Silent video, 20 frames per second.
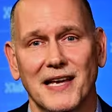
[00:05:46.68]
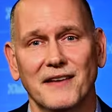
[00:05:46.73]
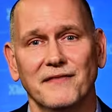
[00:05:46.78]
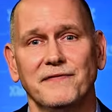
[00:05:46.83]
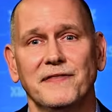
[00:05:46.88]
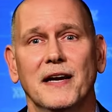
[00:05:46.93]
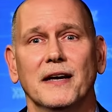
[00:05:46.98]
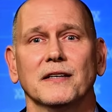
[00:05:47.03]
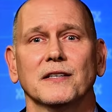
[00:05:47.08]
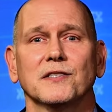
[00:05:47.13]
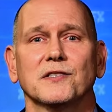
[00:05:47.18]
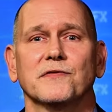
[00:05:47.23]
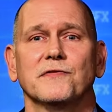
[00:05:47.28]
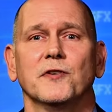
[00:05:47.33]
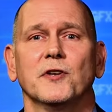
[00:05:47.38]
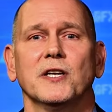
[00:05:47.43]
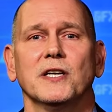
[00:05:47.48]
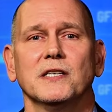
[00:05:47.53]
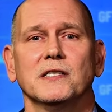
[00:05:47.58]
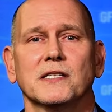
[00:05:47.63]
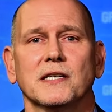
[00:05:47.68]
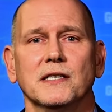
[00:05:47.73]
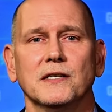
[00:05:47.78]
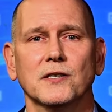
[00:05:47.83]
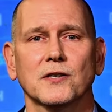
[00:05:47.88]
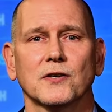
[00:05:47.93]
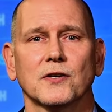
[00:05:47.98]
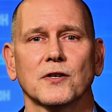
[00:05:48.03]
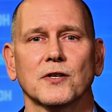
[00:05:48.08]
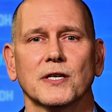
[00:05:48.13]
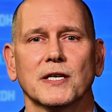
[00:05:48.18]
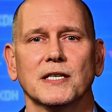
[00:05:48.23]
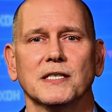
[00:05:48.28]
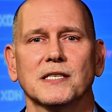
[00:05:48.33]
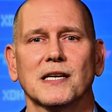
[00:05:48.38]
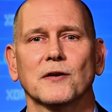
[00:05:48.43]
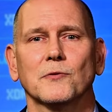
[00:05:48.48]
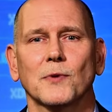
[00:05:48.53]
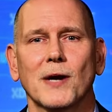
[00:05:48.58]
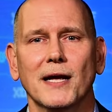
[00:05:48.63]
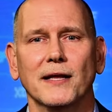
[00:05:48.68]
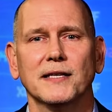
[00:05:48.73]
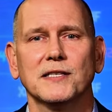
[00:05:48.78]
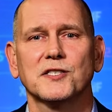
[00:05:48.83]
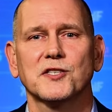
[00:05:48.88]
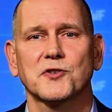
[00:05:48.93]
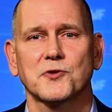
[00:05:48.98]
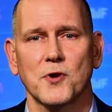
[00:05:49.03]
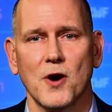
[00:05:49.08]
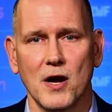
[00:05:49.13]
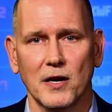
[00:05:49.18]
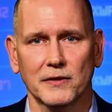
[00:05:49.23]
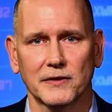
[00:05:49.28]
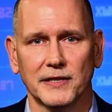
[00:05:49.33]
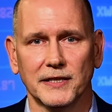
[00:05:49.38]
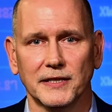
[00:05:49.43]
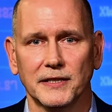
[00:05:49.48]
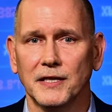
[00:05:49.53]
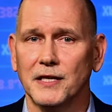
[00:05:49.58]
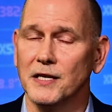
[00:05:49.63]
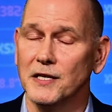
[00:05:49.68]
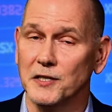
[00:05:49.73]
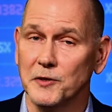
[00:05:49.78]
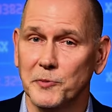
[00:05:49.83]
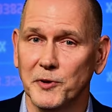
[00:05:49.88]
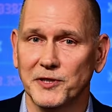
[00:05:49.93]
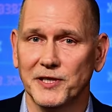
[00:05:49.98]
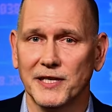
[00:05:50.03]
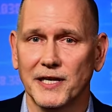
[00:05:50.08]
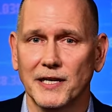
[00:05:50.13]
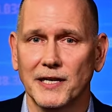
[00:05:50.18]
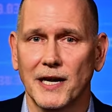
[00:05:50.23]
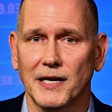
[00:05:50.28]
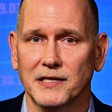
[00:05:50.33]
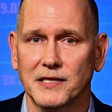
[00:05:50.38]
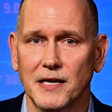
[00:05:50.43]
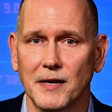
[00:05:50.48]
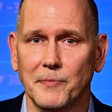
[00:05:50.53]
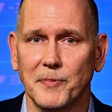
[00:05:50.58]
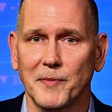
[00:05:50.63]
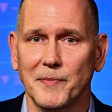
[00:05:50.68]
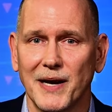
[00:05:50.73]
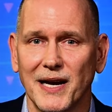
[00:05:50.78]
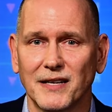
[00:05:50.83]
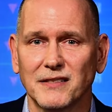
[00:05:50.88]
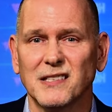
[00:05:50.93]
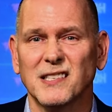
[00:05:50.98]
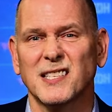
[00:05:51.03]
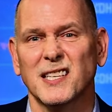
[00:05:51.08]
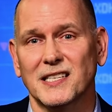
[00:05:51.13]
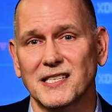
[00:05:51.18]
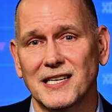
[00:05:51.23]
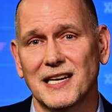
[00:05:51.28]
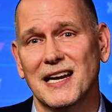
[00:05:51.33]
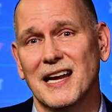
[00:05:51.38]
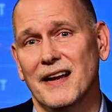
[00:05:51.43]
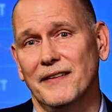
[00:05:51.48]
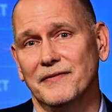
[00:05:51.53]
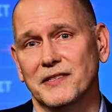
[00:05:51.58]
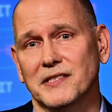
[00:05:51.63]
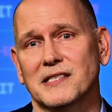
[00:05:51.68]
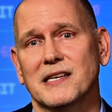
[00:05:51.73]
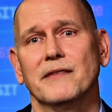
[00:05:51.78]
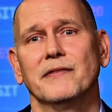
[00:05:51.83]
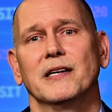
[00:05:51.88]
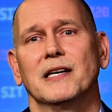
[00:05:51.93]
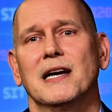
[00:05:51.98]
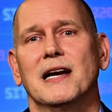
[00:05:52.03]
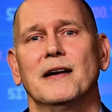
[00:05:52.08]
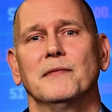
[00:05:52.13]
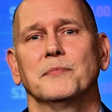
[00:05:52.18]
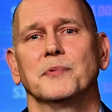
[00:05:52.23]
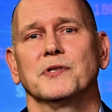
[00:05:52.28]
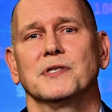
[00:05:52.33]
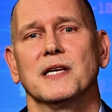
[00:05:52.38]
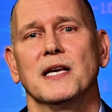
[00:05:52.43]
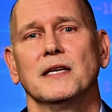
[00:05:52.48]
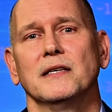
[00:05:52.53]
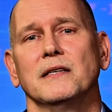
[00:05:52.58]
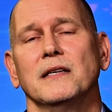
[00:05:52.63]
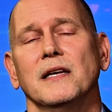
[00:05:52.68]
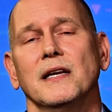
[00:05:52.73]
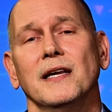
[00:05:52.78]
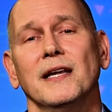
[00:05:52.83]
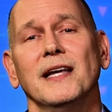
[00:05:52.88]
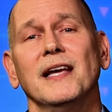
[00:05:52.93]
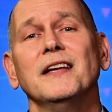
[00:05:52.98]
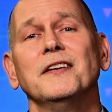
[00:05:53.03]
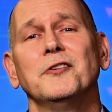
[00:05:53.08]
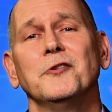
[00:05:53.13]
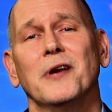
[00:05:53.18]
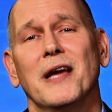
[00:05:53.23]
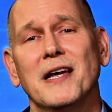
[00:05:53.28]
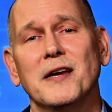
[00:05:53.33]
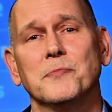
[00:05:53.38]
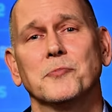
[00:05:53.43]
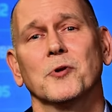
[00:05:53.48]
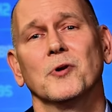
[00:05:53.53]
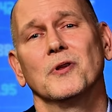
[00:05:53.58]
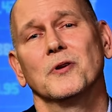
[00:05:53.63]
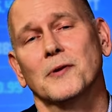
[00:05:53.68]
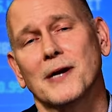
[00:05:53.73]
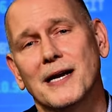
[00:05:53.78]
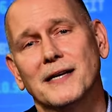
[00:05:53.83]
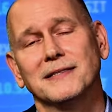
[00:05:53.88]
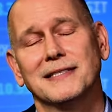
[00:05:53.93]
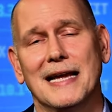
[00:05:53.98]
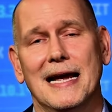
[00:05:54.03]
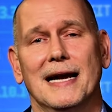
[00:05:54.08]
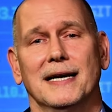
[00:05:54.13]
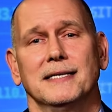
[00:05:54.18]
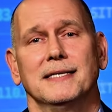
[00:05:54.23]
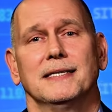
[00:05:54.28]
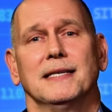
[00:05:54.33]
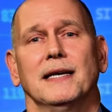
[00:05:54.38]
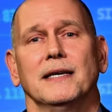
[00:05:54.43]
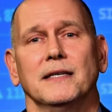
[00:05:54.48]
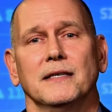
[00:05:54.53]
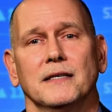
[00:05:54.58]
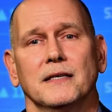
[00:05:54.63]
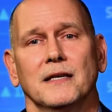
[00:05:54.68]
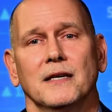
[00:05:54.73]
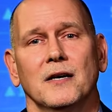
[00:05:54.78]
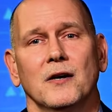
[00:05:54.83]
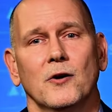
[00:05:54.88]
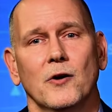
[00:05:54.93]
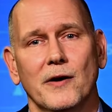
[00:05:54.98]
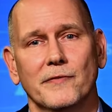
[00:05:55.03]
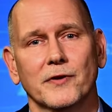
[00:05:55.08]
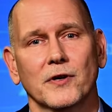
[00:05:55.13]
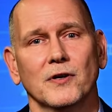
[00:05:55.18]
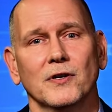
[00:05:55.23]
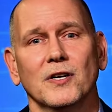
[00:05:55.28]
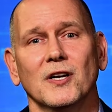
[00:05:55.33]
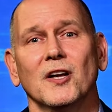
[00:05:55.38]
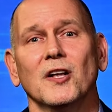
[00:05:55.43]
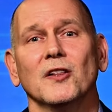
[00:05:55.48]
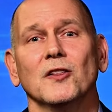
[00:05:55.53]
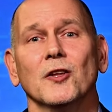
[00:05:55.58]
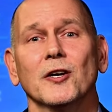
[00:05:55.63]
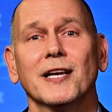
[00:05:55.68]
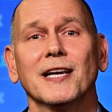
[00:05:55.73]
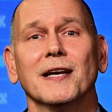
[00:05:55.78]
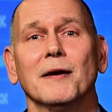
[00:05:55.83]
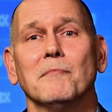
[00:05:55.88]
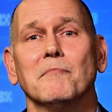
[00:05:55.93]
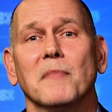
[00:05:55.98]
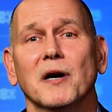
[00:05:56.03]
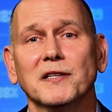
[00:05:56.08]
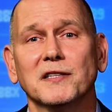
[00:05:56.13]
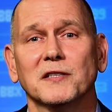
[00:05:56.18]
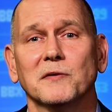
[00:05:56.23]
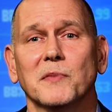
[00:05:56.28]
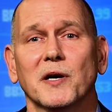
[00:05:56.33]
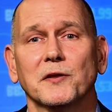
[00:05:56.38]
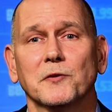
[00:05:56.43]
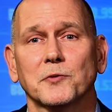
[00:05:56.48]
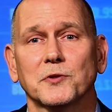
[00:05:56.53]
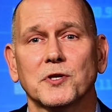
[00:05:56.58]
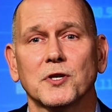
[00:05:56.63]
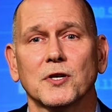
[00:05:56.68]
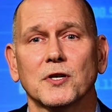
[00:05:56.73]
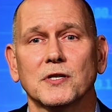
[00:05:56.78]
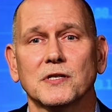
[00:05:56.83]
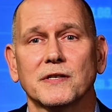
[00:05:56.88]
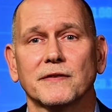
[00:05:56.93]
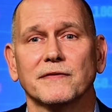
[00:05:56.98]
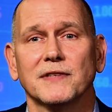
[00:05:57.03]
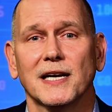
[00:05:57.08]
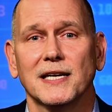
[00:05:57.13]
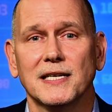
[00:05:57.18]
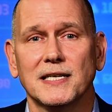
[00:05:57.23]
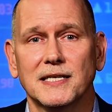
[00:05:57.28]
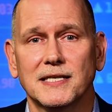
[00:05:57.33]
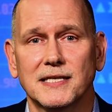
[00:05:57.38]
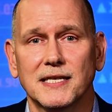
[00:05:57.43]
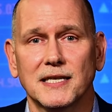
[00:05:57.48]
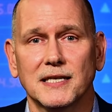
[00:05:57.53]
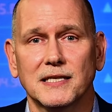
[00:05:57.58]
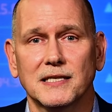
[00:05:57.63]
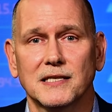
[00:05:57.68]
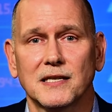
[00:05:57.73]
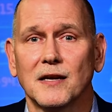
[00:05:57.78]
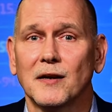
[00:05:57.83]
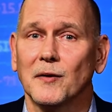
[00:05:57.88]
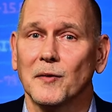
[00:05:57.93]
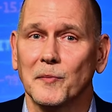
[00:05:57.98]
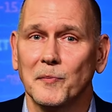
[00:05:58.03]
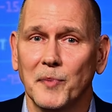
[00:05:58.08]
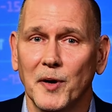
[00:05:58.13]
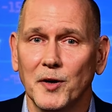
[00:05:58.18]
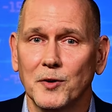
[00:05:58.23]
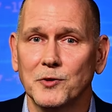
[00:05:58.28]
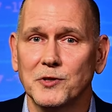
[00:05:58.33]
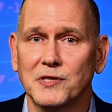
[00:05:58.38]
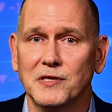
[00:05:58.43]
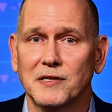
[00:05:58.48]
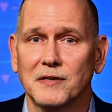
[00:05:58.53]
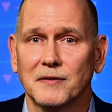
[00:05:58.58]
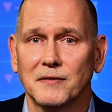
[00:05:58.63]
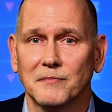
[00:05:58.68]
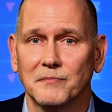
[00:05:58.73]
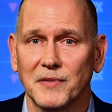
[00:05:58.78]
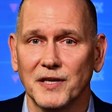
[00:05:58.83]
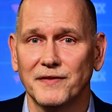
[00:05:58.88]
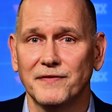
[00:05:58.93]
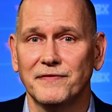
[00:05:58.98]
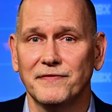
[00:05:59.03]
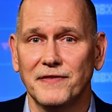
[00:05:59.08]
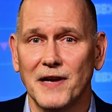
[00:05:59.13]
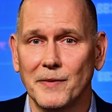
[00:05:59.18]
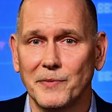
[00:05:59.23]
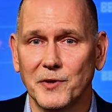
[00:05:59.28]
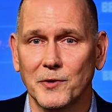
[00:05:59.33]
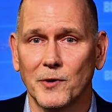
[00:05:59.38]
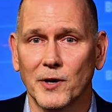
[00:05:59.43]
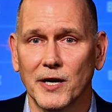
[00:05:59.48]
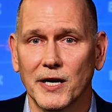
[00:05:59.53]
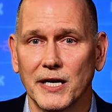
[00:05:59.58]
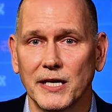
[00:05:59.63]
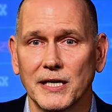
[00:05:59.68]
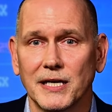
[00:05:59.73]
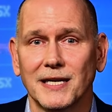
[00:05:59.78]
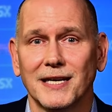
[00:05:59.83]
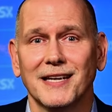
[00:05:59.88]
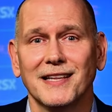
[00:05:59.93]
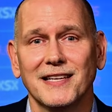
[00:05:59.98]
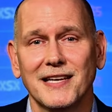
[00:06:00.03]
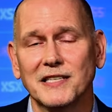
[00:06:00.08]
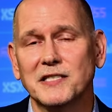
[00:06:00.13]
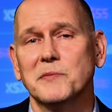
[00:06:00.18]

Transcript: then found its footings into earnings and rallied strongly to put the index up about 6.5 to 7.5% into April around tax day. However, looking at month-to-month returns of 96 post mid-February, the